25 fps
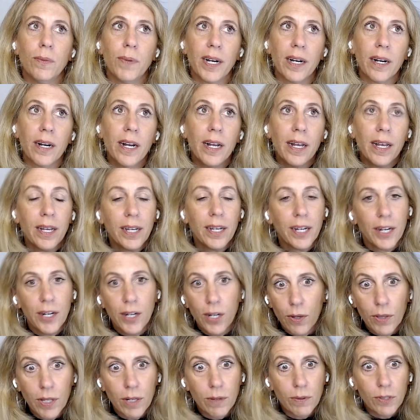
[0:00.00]
where,
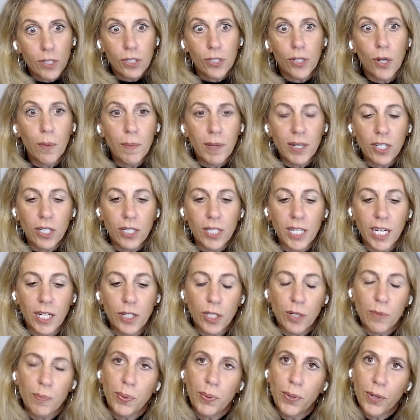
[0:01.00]
there was so much
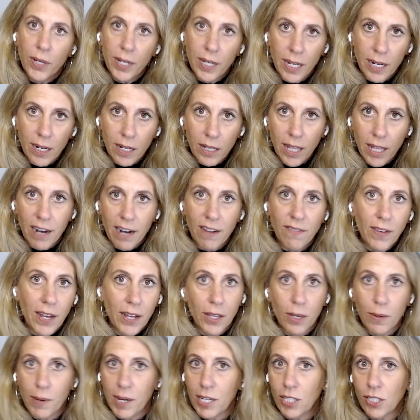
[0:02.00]
attention put and a lot of
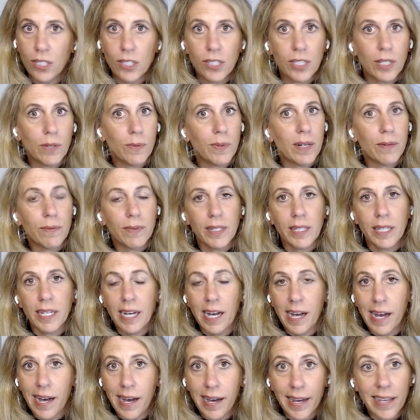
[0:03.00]
valuations that went really
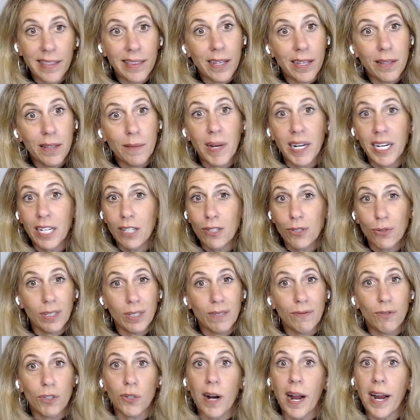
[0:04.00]
high, and then money sort
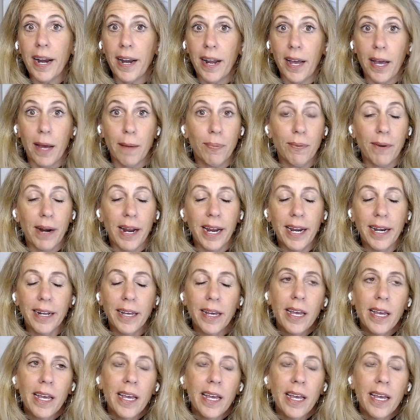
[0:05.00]
of dried up, right?